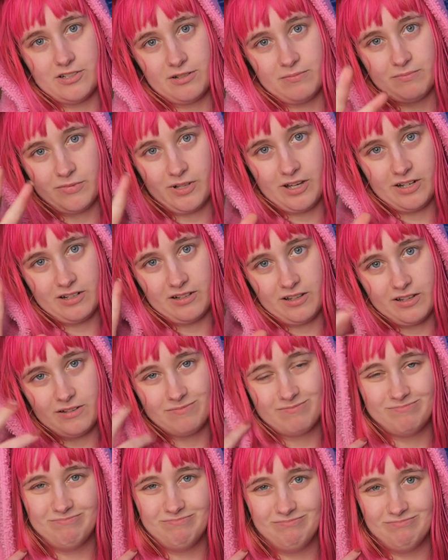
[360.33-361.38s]
and I'm kind of like,
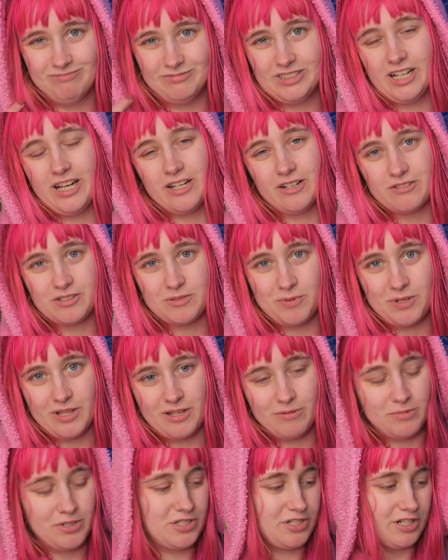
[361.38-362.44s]
I don't spend
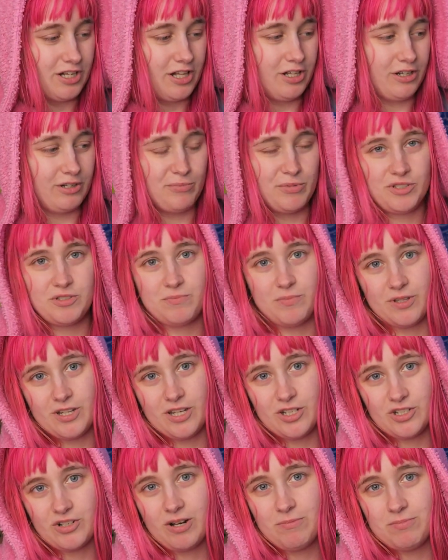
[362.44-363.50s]
that much on coloring books, but
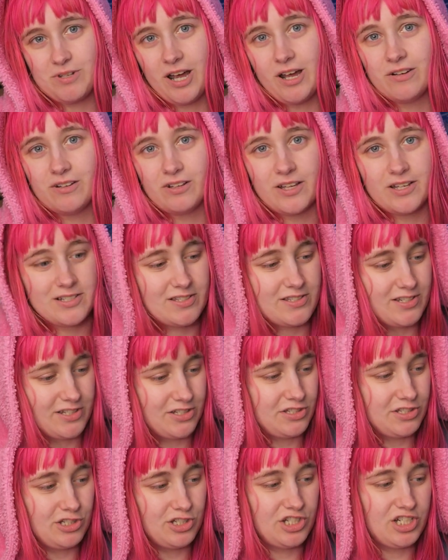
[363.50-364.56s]
it dropped down to like
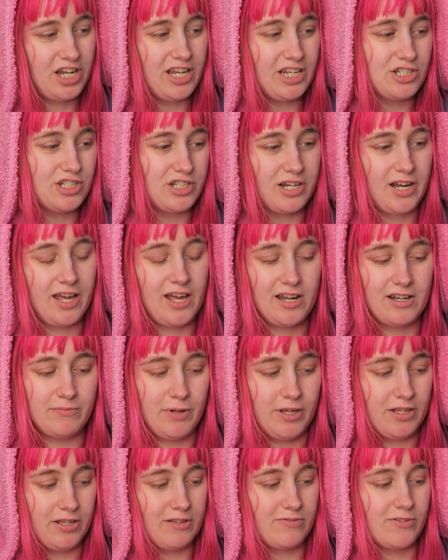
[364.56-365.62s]
six and change, and I had
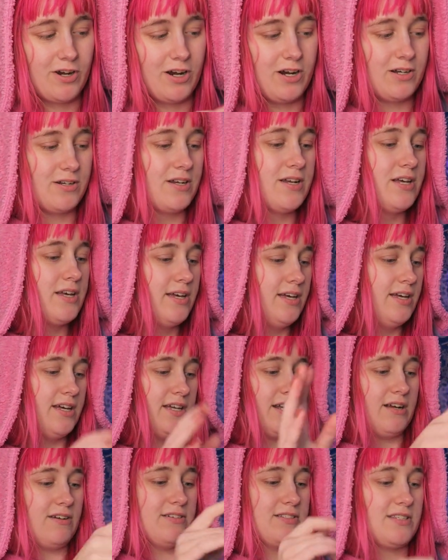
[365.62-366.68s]
my gift card,
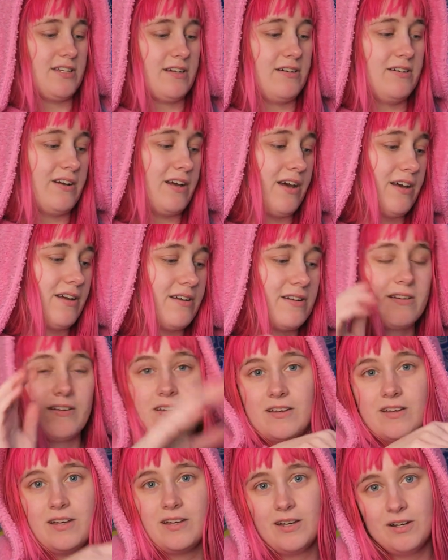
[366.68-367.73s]
and I was like, okay,
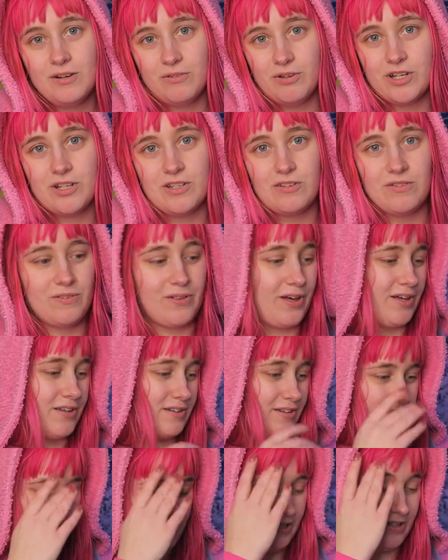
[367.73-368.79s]
we can do that.
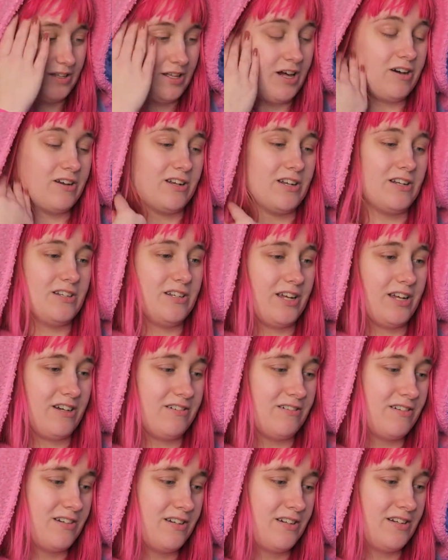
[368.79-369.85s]
I'll get it
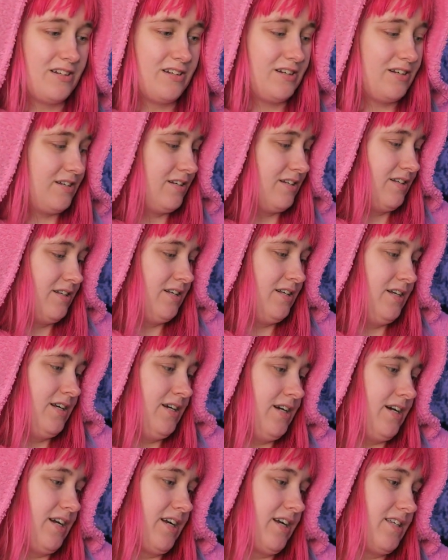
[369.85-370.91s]
now.
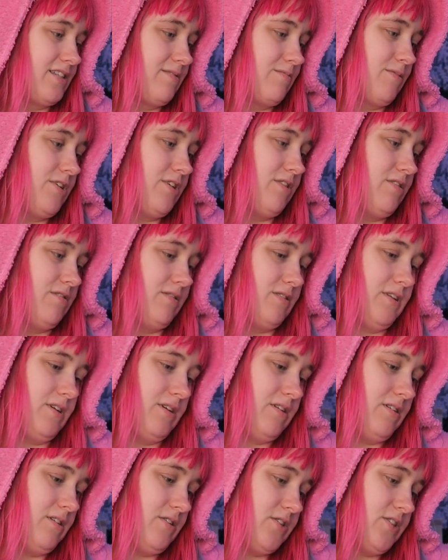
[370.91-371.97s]
I got some cute
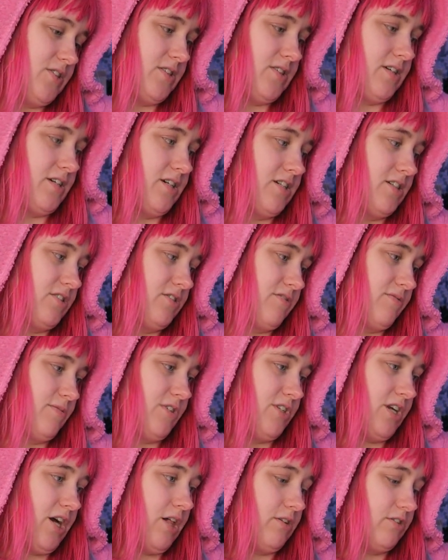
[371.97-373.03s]
little stickers from the
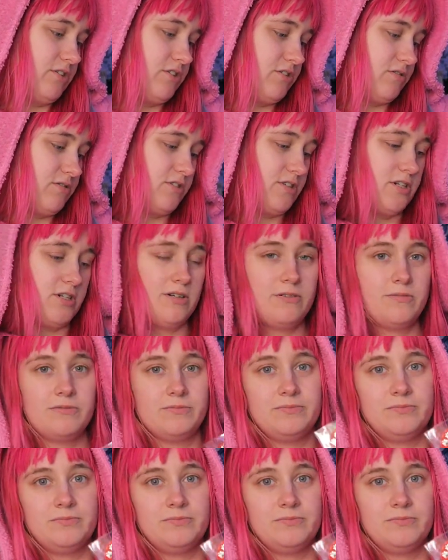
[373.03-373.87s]
dollar store.